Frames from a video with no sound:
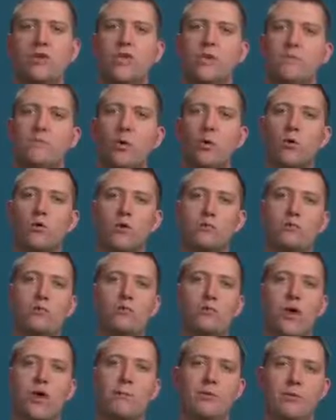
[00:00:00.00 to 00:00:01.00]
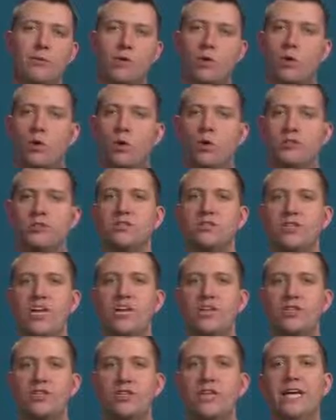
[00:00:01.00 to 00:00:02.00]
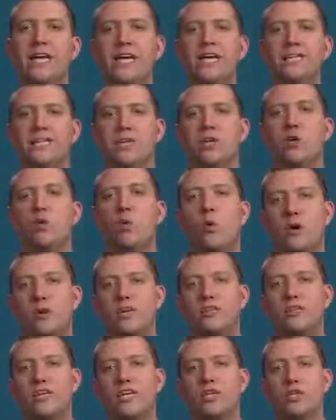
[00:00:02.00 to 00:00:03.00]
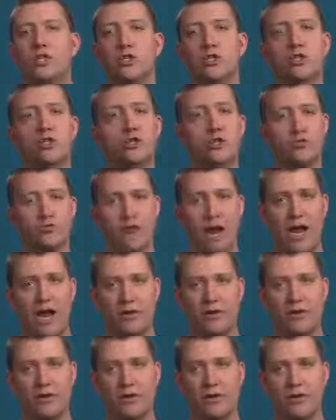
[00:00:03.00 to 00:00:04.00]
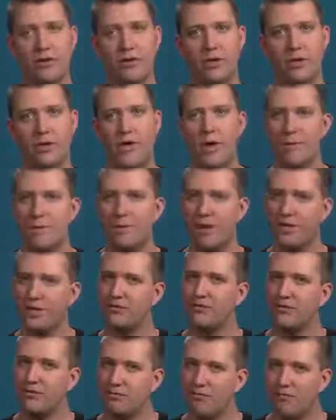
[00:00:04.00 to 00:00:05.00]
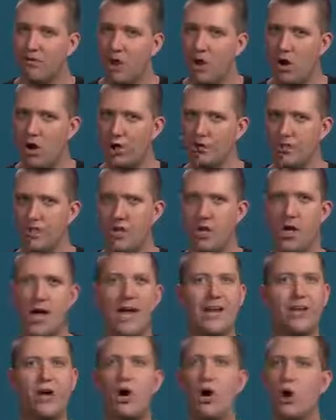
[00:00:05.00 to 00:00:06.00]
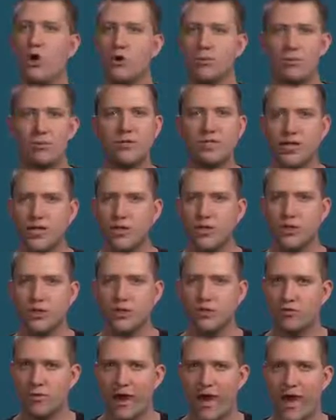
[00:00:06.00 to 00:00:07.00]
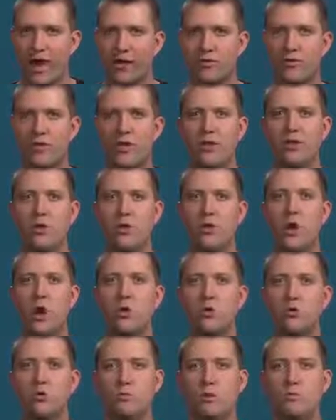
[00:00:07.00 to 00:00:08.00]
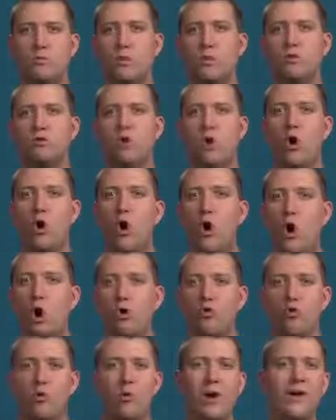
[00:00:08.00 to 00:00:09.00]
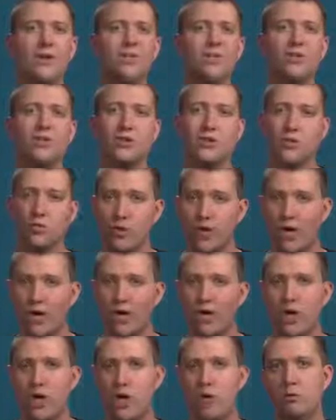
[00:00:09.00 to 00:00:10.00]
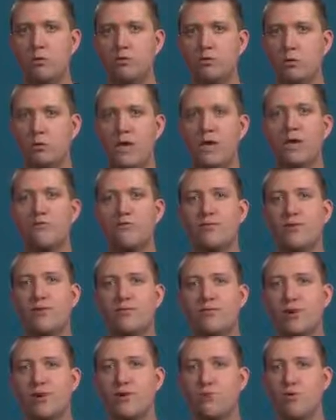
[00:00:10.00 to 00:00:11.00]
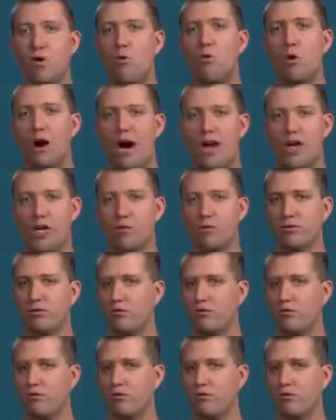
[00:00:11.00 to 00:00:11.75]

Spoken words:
really important parameter in quantization is the quantization strength. By default, at 100% strength, the notes will be pulled all the way to the grid, which will make for a very robotic